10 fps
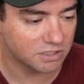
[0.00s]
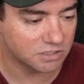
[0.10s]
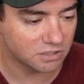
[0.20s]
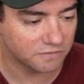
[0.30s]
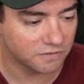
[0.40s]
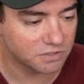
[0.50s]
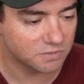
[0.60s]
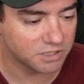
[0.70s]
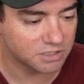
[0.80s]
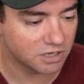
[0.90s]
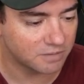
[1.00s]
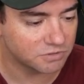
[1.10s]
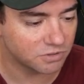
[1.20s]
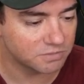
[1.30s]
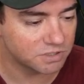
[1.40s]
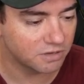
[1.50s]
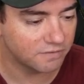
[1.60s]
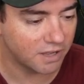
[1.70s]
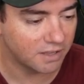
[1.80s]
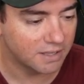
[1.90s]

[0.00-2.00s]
So the first one is TypeScript server.